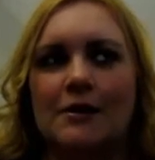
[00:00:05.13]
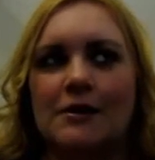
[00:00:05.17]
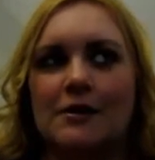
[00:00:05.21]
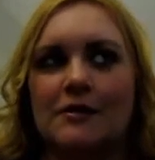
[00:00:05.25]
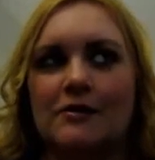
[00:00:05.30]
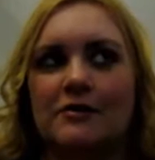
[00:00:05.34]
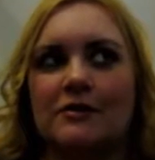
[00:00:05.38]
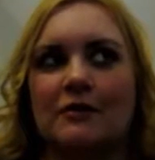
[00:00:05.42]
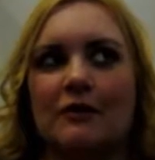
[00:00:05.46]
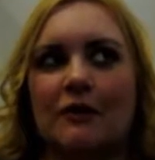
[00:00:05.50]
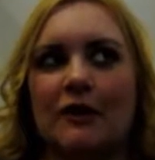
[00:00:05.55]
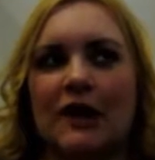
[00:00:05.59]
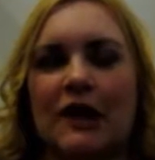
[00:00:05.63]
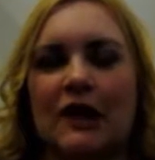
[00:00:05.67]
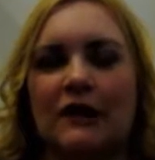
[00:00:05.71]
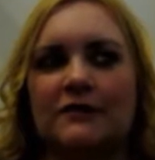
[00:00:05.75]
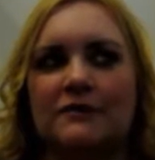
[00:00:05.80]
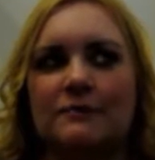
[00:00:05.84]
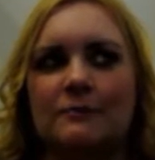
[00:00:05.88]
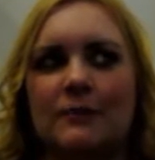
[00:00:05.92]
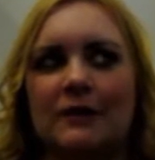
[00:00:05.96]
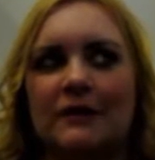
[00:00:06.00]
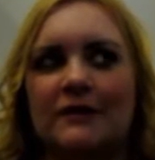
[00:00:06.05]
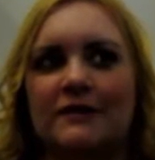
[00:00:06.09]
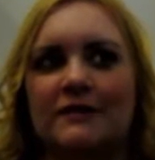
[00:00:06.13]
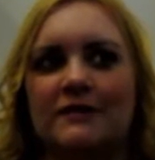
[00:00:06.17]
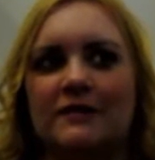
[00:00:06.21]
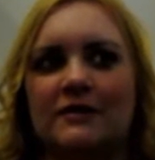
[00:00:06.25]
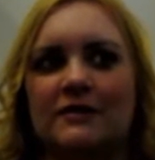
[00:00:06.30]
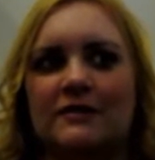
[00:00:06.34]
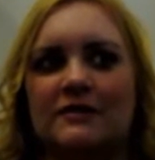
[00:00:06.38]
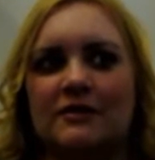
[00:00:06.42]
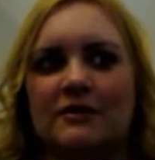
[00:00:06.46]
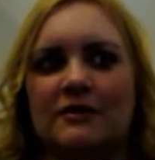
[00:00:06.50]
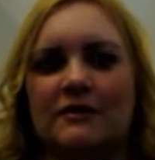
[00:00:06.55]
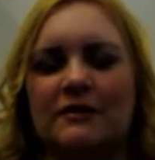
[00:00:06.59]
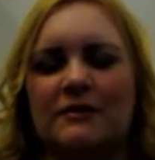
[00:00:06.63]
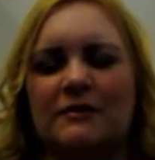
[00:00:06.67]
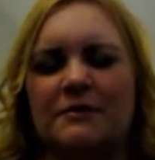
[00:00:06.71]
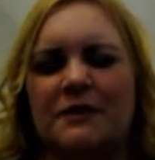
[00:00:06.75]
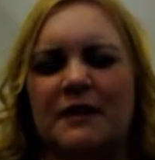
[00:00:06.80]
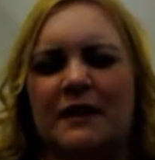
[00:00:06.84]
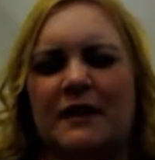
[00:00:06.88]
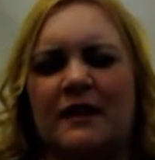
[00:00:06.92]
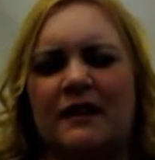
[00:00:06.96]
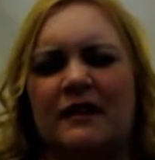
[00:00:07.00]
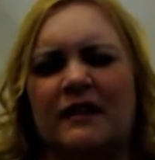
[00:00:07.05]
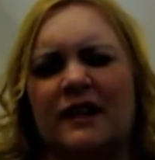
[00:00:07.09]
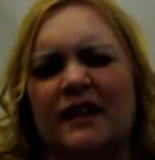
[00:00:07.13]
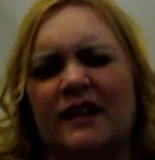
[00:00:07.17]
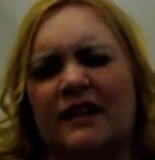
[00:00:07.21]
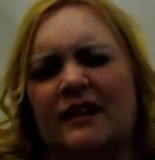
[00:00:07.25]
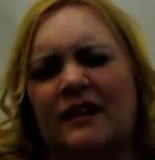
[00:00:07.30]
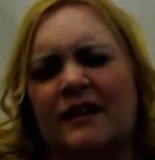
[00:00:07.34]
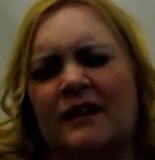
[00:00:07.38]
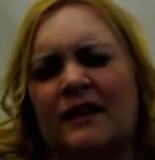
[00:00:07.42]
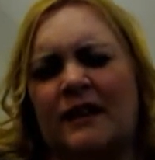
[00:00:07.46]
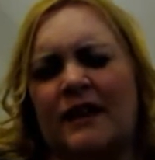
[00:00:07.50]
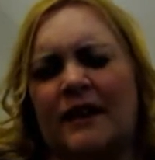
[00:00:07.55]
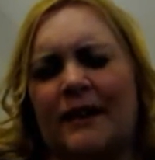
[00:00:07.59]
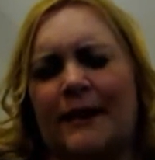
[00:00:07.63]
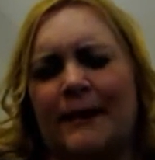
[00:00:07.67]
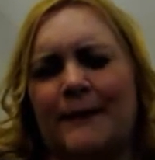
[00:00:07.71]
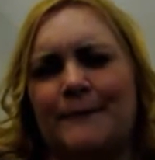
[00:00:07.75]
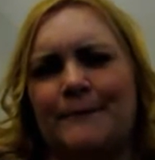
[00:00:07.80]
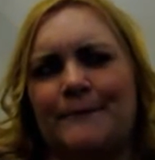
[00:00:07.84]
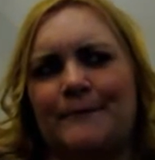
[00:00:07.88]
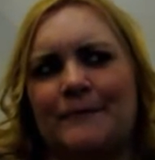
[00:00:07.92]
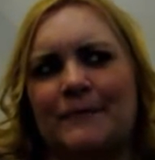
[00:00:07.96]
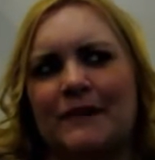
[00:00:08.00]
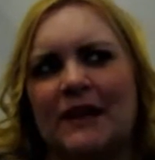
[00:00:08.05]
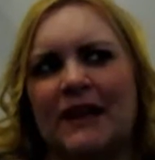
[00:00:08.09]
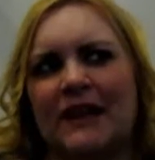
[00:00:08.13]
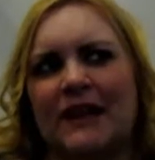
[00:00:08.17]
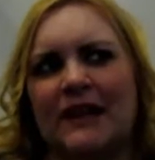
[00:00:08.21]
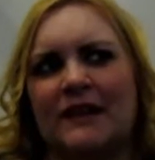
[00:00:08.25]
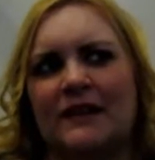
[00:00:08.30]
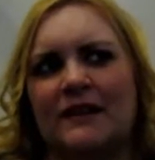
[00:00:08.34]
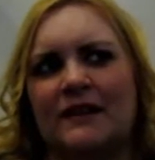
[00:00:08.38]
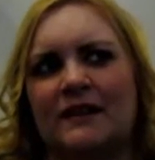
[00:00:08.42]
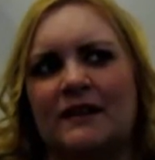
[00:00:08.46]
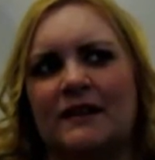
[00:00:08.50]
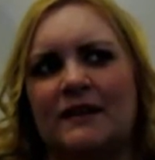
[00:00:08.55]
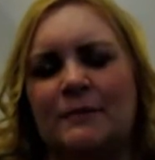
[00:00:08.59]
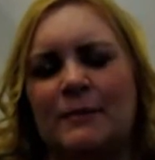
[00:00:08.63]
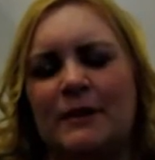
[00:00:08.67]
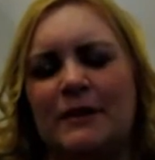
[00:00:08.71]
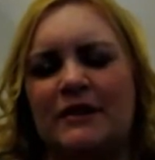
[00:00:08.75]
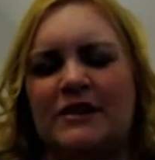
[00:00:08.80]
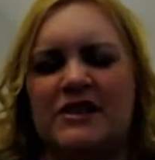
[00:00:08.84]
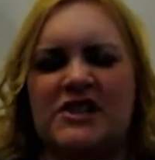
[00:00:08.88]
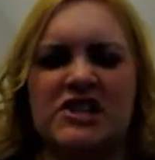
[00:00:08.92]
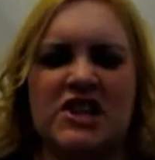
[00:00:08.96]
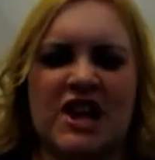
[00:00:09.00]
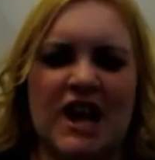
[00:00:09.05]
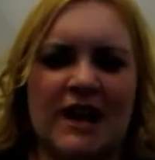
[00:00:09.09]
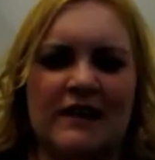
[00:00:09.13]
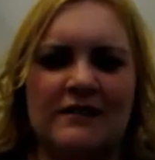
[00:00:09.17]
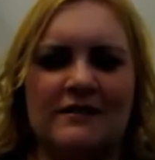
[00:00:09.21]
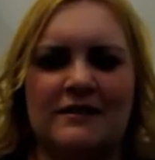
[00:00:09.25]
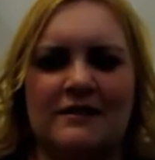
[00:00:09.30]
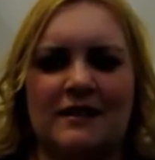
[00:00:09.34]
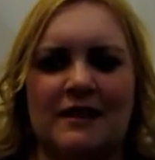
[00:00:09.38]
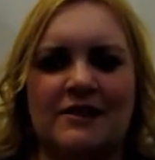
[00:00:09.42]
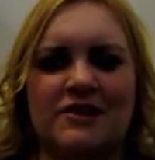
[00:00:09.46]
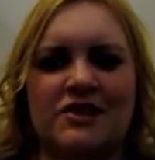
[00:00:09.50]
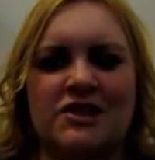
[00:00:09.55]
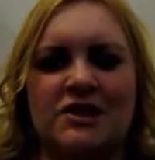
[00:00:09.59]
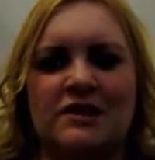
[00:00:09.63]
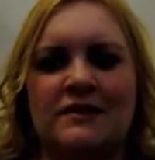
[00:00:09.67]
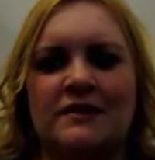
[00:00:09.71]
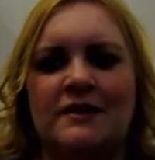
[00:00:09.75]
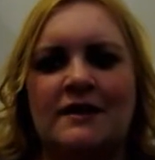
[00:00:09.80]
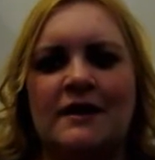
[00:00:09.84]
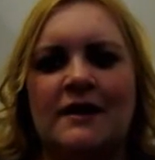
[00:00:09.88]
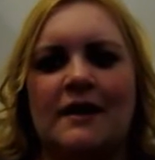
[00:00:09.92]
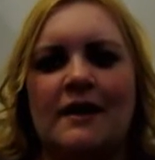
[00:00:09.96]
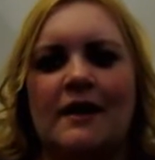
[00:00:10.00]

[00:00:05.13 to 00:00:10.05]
So I kind of wanted to start a little thing, kind of like a little mini chat session.